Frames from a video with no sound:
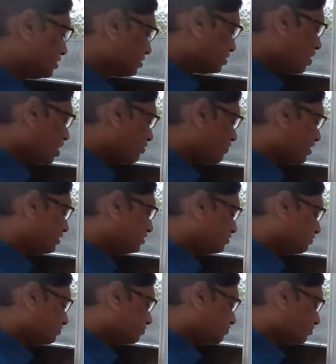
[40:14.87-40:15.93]
Third one,
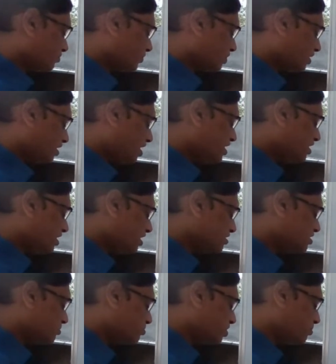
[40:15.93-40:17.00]
In case
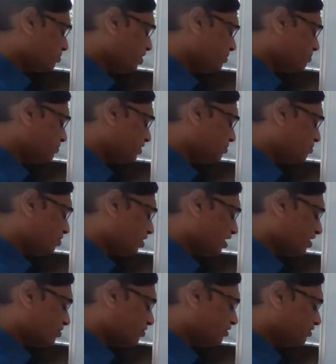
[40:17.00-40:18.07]
of the BF3
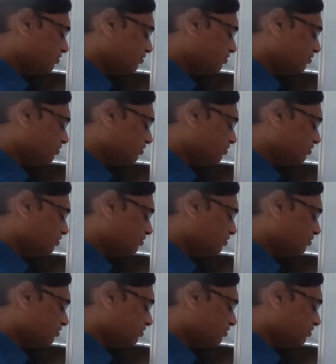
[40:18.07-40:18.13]
molecule,